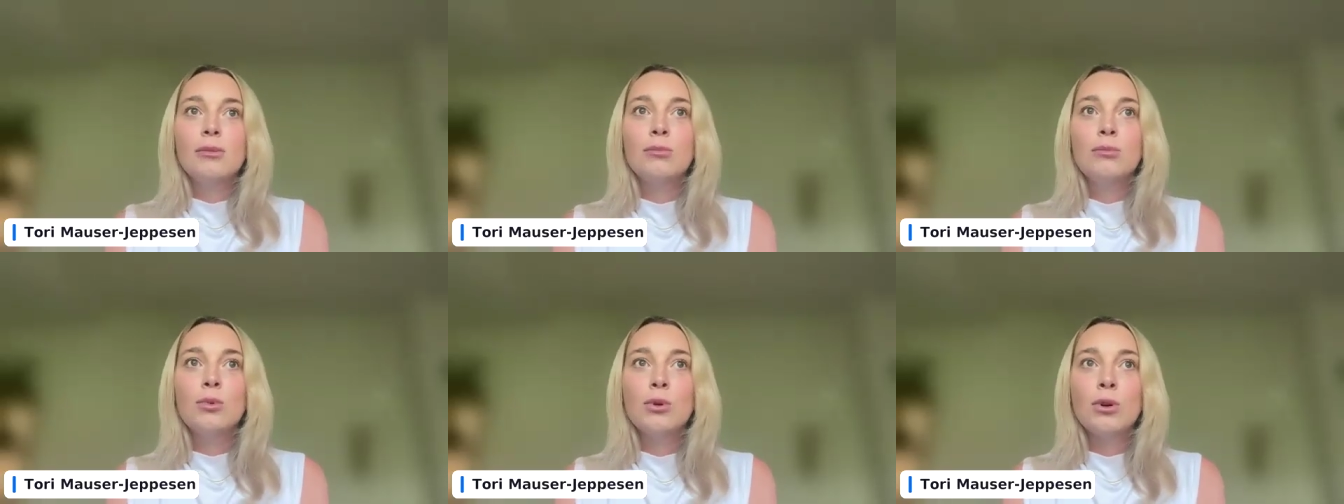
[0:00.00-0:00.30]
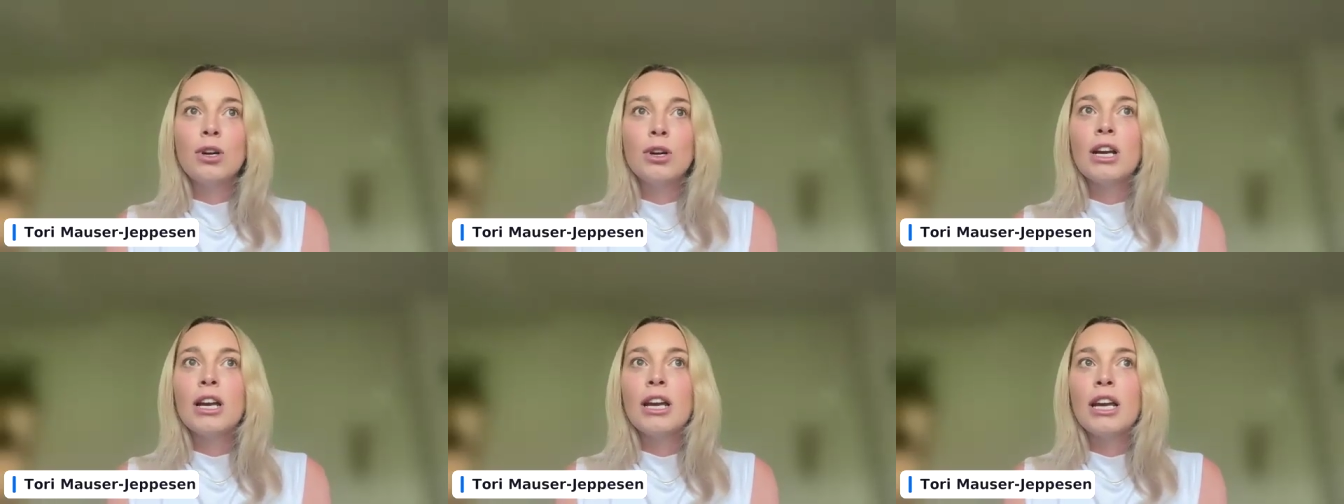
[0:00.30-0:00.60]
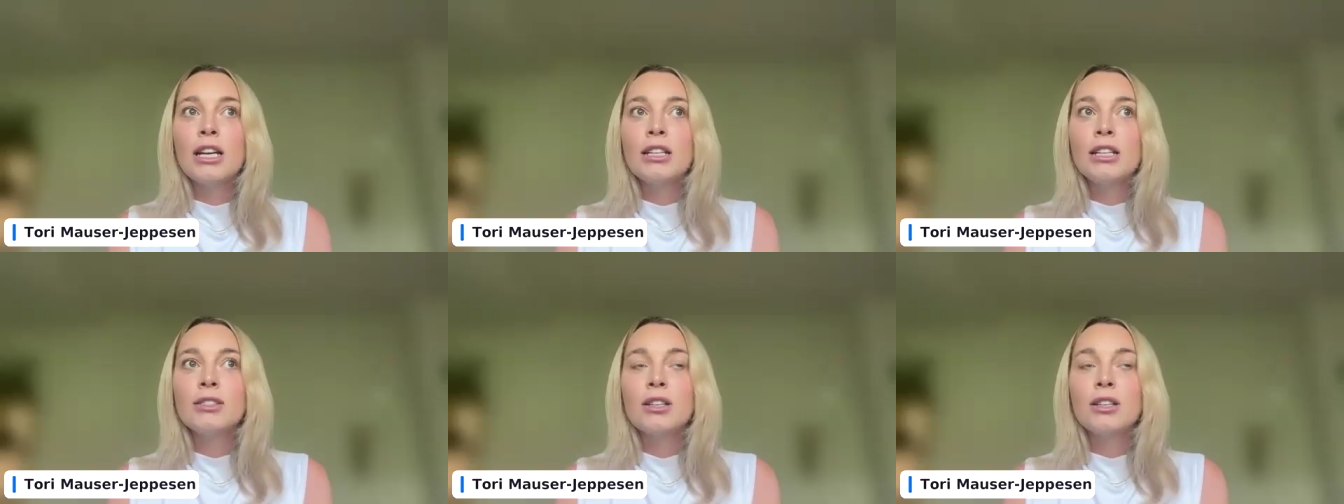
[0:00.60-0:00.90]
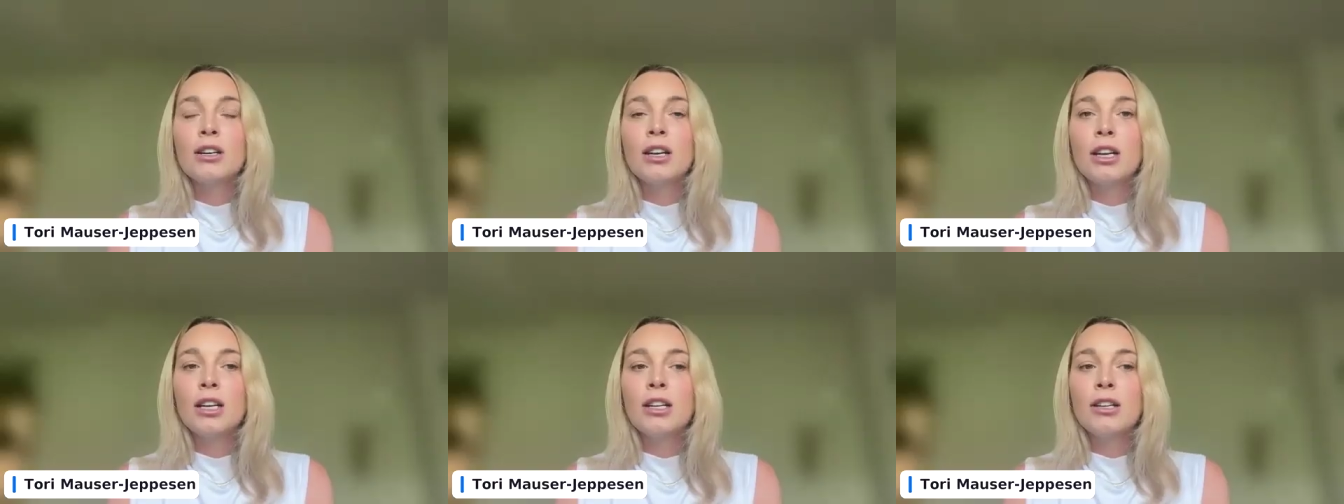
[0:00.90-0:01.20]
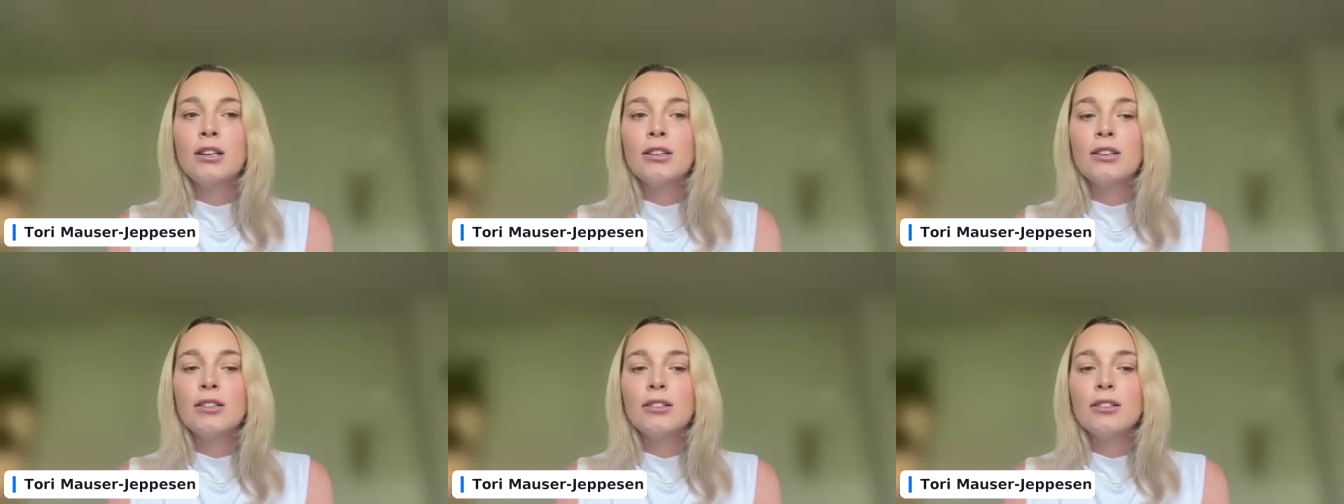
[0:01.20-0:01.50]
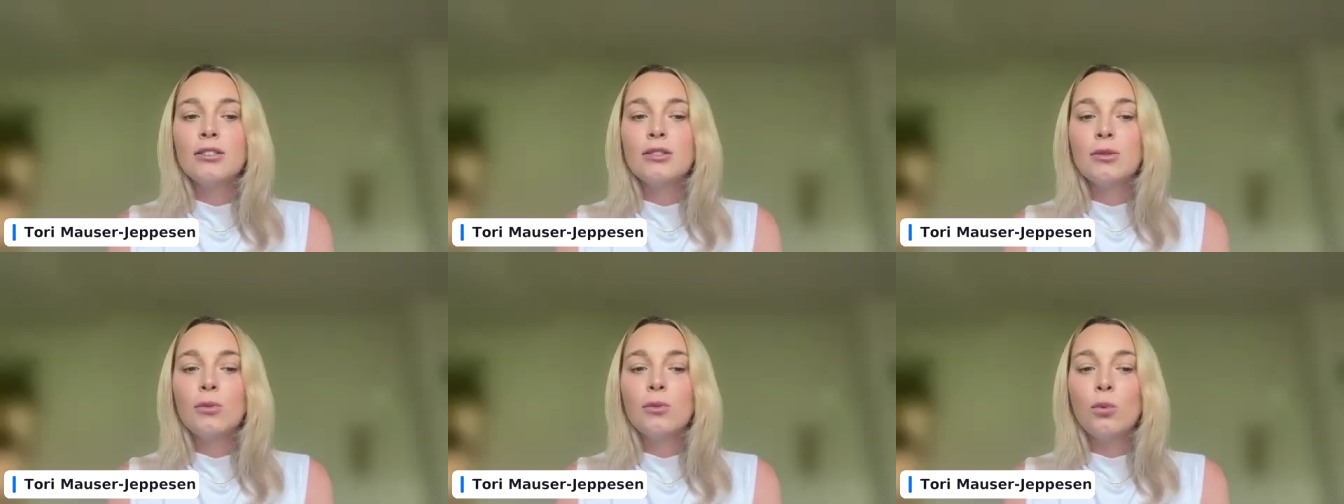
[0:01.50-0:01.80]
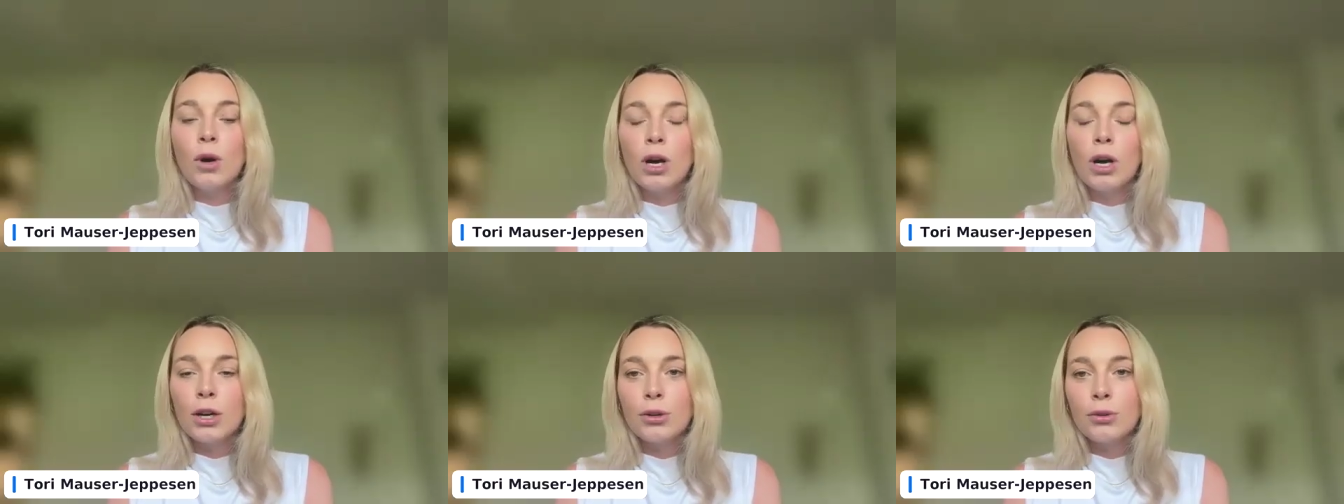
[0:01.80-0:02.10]
more hands-on
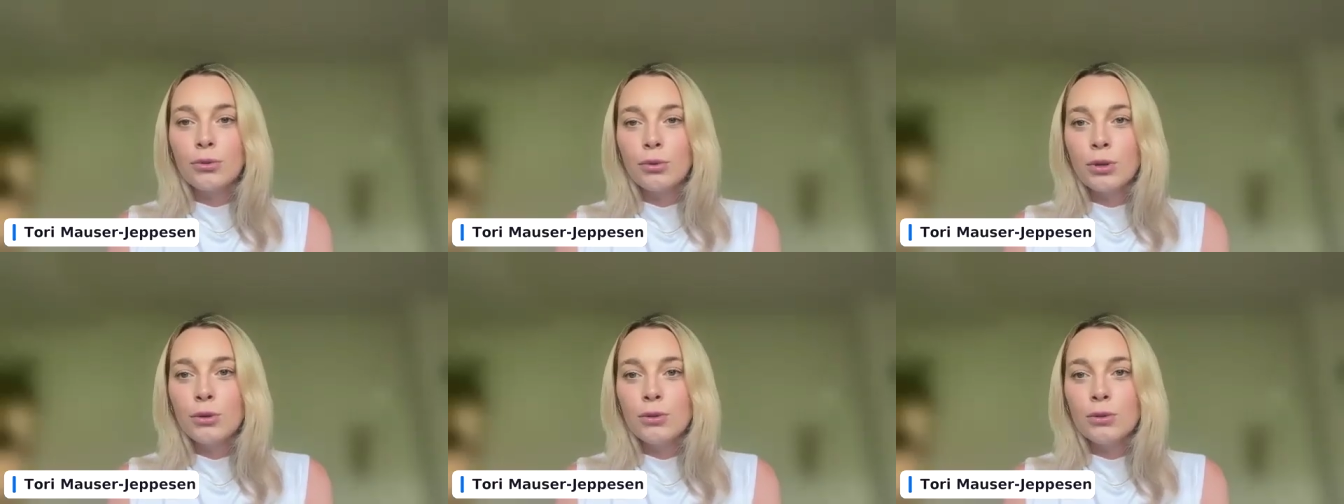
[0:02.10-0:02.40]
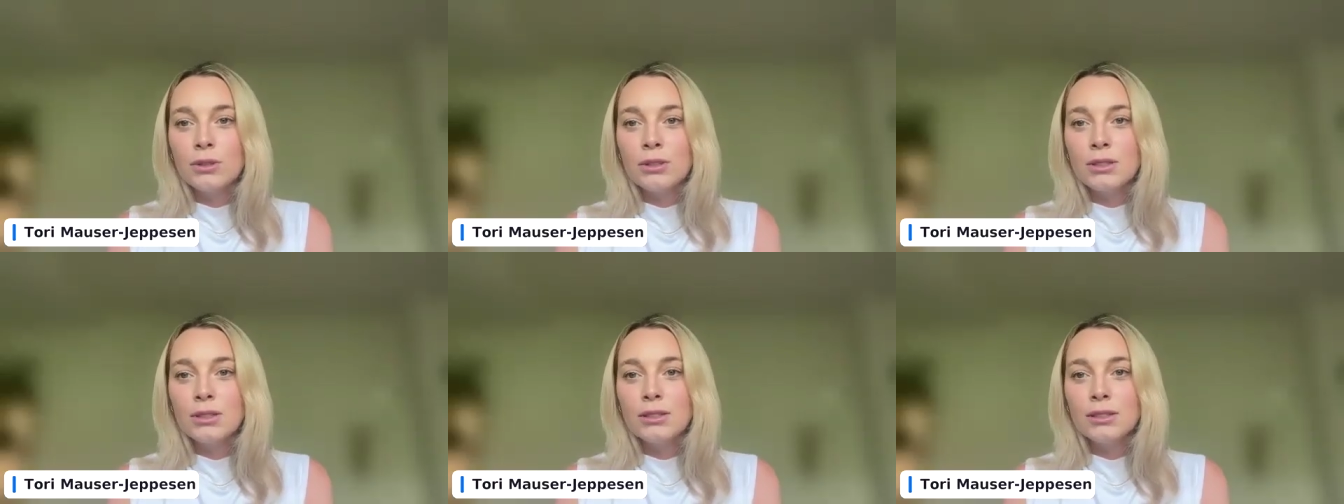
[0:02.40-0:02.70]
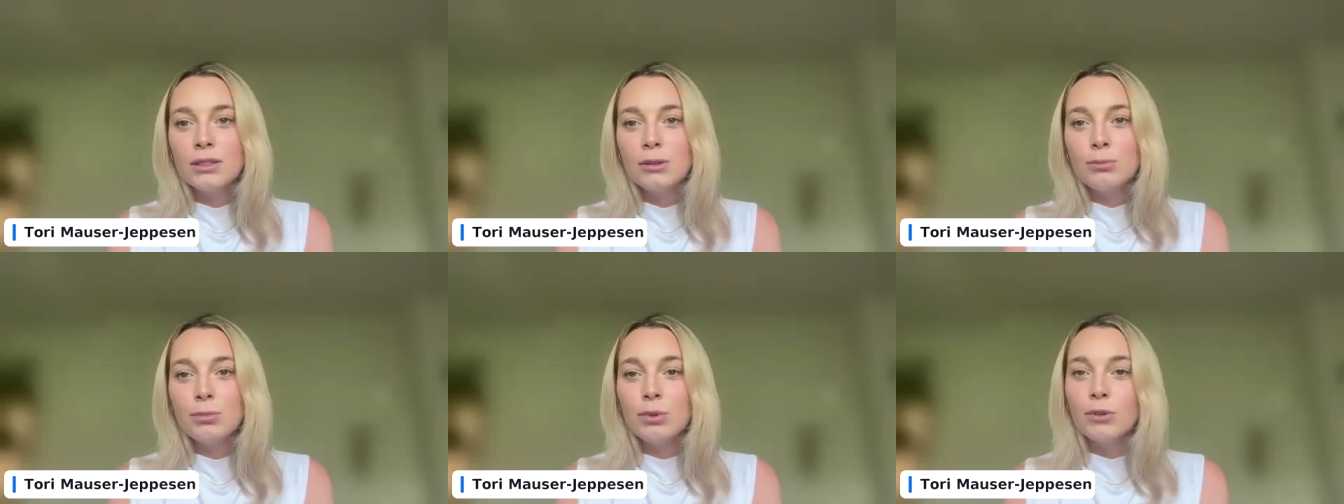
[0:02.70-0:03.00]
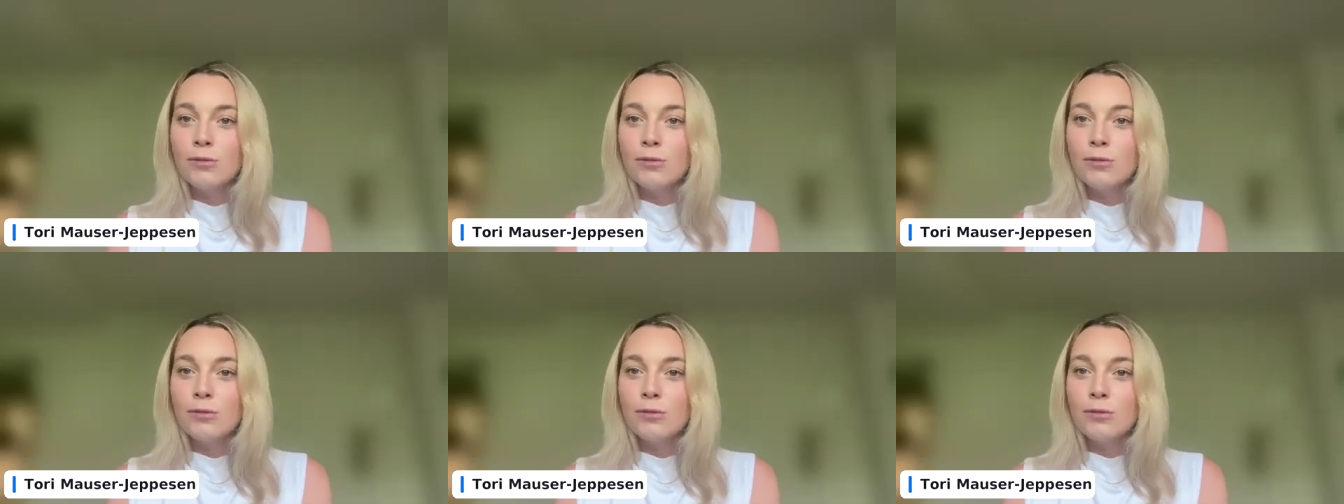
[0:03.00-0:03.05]
walkthroughs